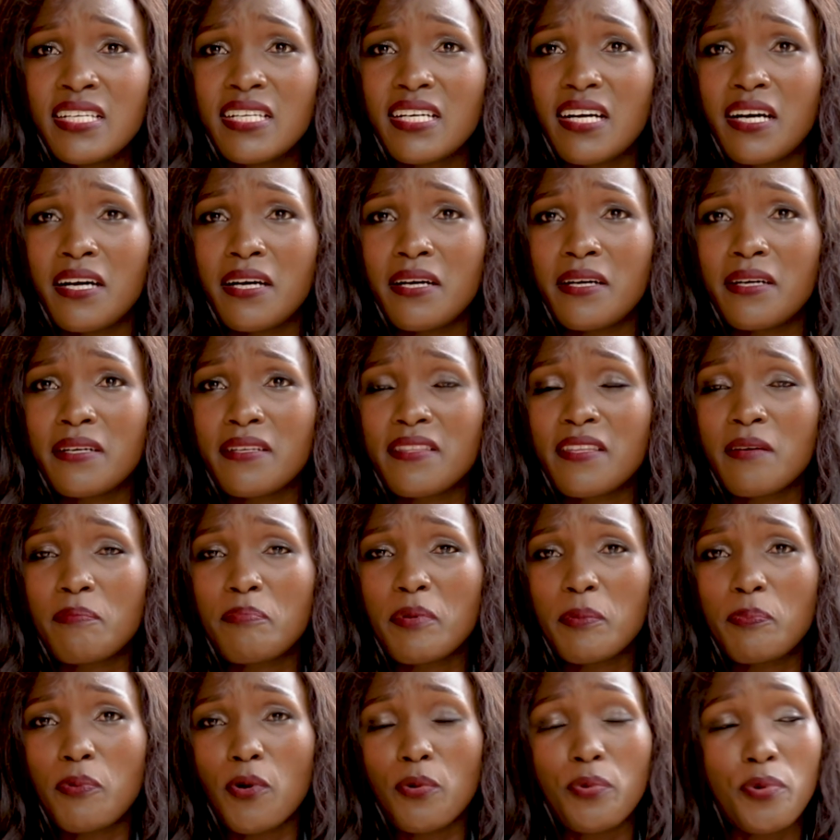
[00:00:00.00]
the
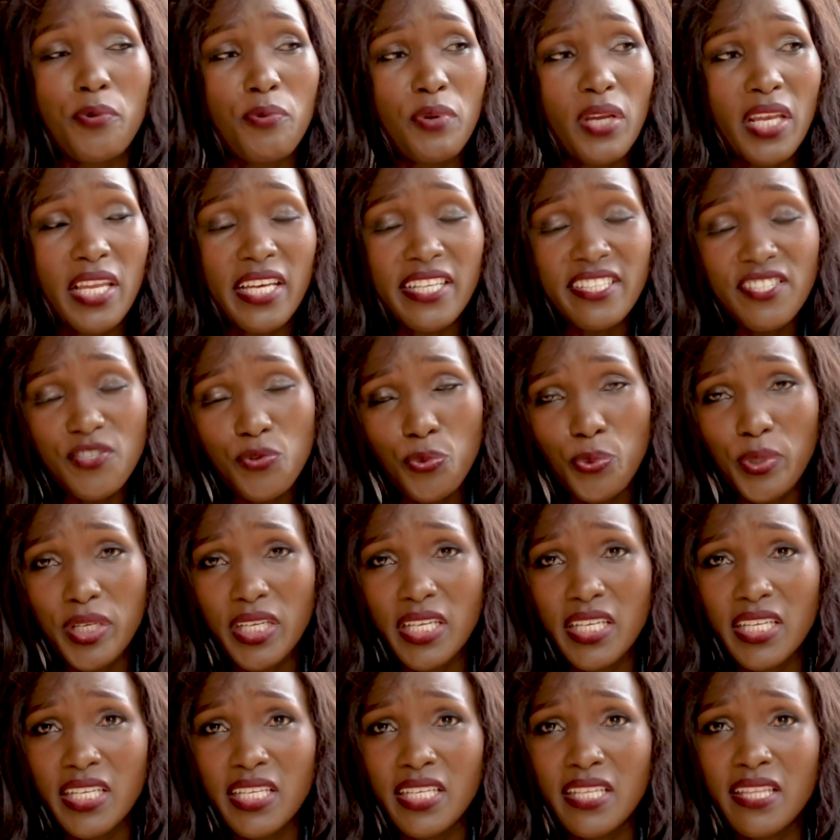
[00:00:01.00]
people we relate
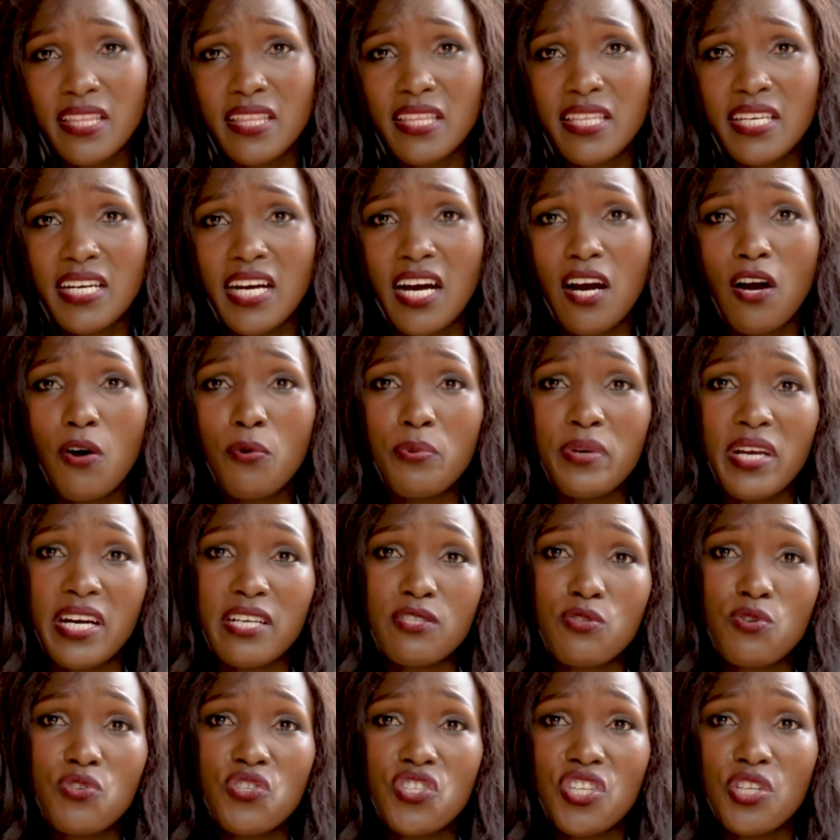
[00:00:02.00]
with, how we
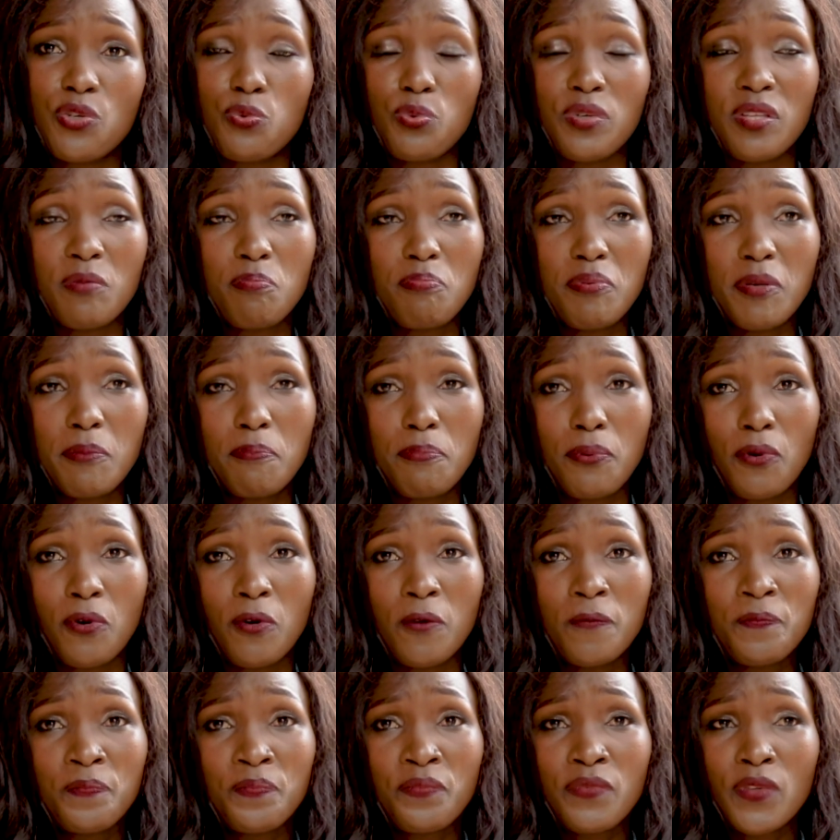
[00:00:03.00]
associate with
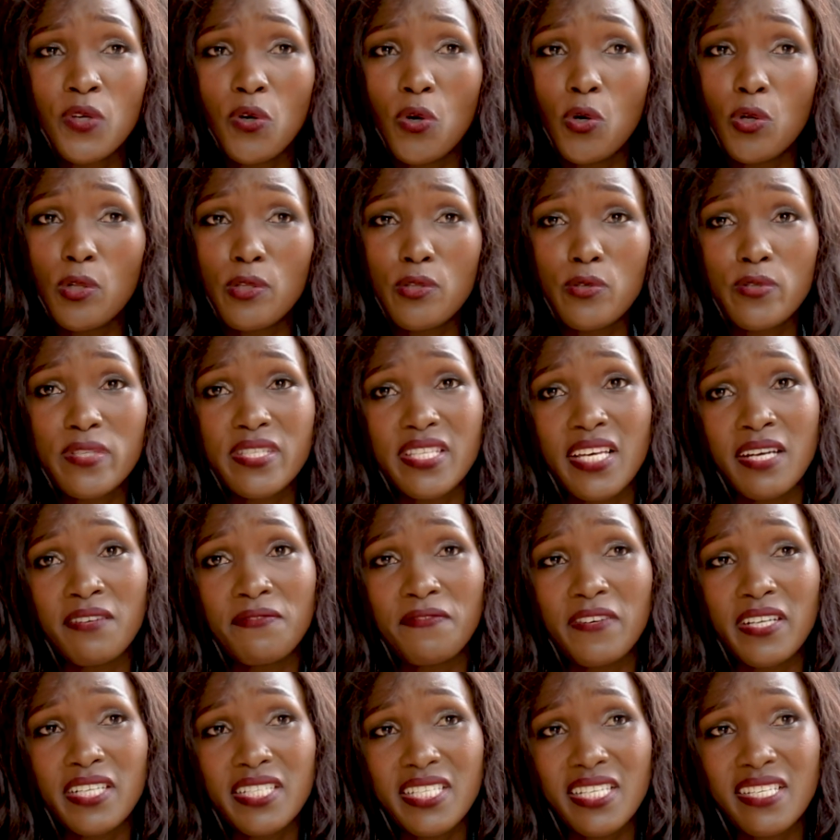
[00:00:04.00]
people. All those are
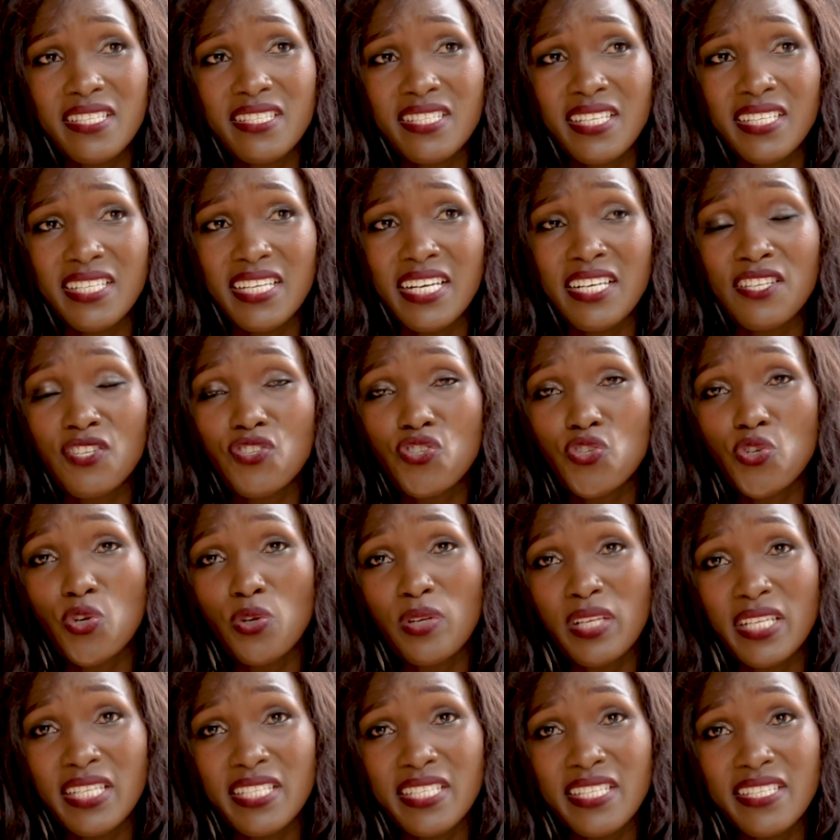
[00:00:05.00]
factors that are
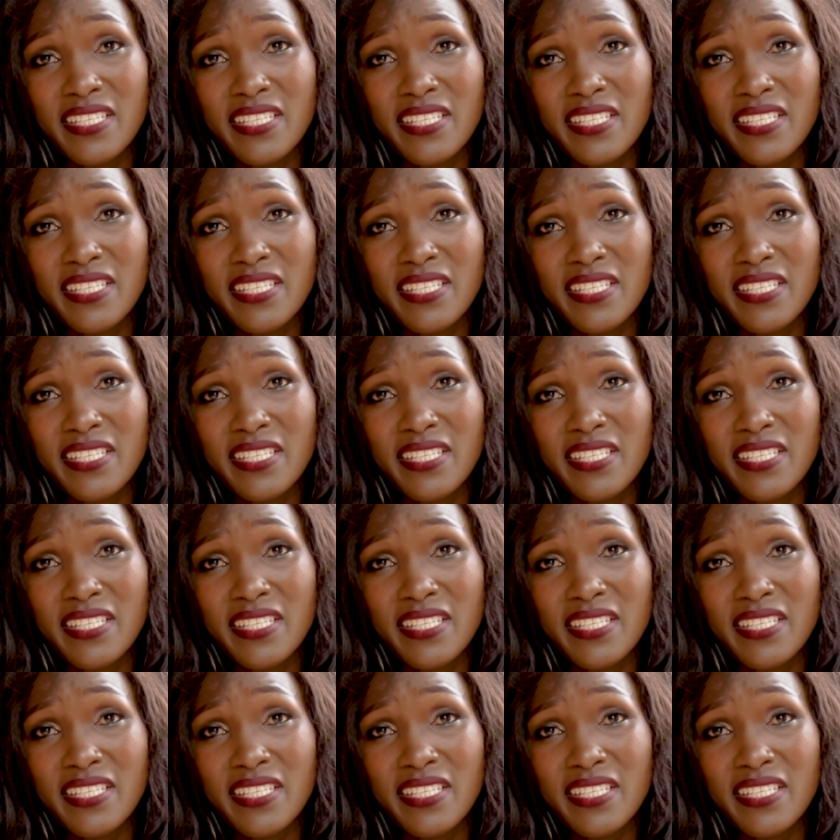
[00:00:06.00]
strongly